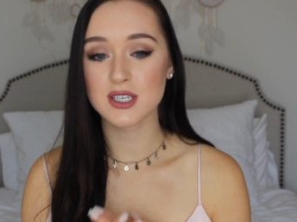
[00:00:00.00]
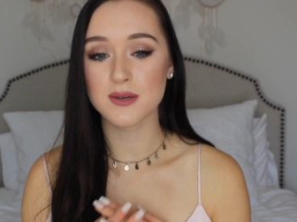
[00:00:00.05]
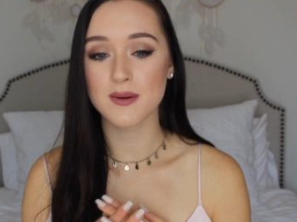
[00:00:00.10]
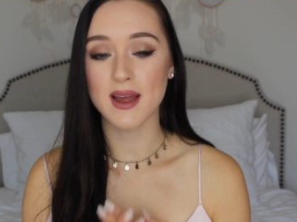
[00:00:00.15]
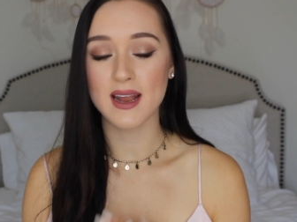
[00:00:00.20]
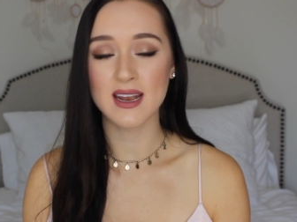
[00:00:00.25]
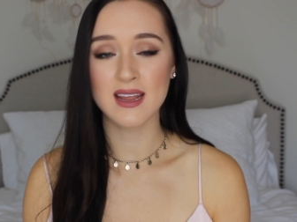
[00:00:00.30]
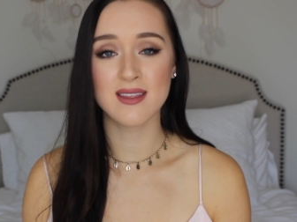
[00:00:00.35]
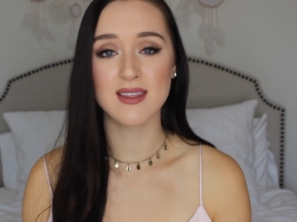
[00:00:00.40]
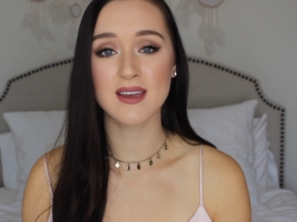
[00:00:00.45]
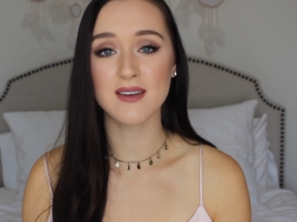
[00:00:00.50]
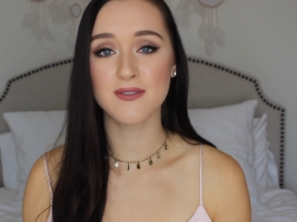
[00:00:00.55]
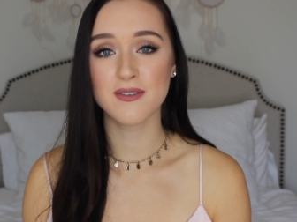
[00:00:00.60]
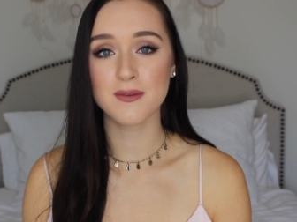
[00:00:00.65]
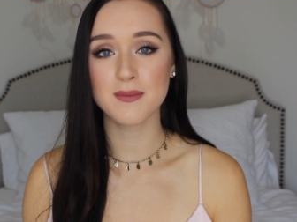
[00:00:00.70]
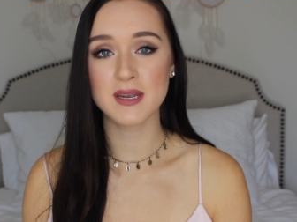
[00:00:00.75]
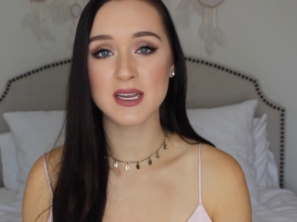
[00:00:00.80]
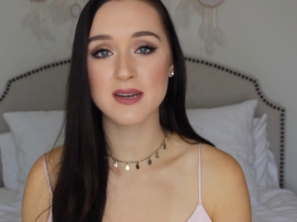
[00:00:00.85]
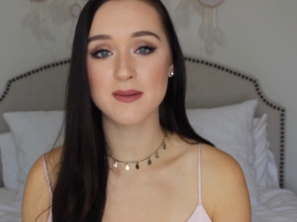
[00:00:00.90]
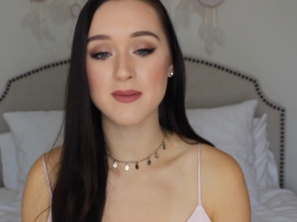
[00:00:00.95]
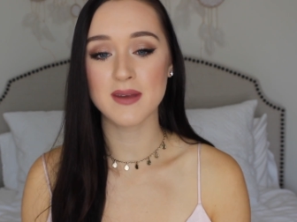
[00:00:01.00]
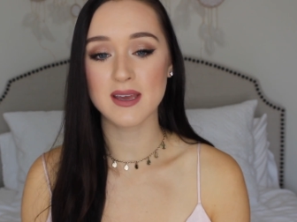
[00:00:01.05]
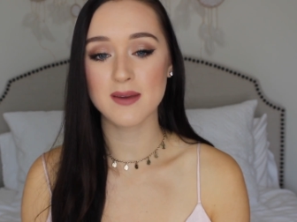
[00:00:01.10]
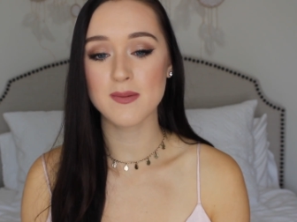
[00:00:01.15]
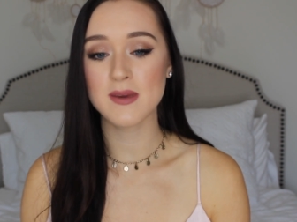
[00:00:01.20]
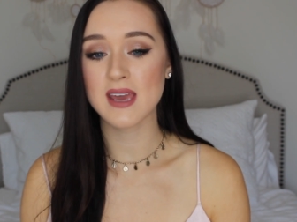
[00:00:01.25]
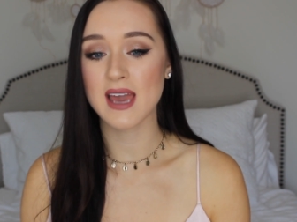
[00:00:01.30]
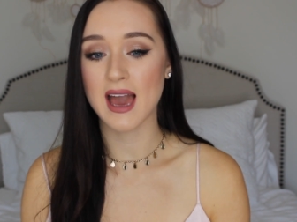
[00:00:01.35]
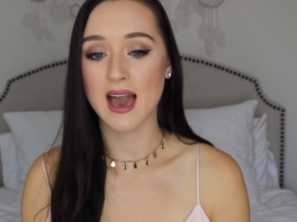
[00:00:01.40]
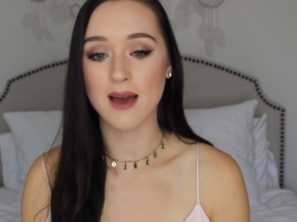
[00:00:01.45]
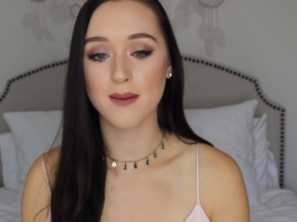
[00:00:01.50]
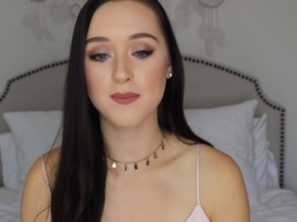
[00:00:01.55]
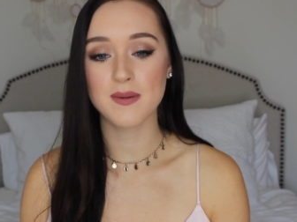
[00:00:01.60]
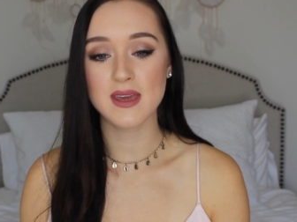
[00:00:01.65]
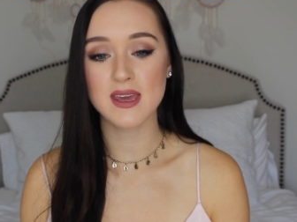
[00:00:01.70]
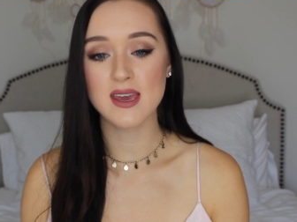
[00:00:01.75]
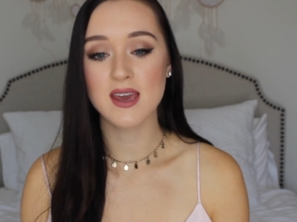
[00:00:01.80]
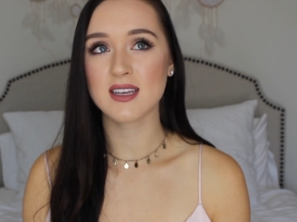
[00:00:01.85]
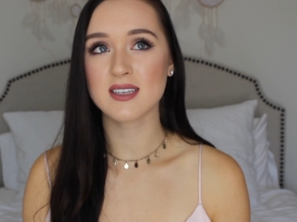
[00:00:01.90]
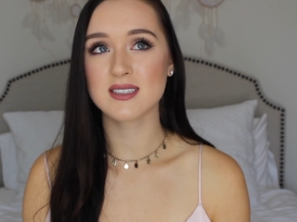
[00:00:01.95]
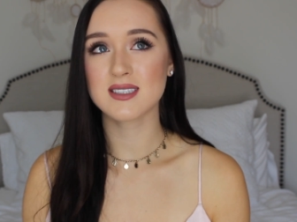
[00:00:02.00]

do anything for me to make me happy.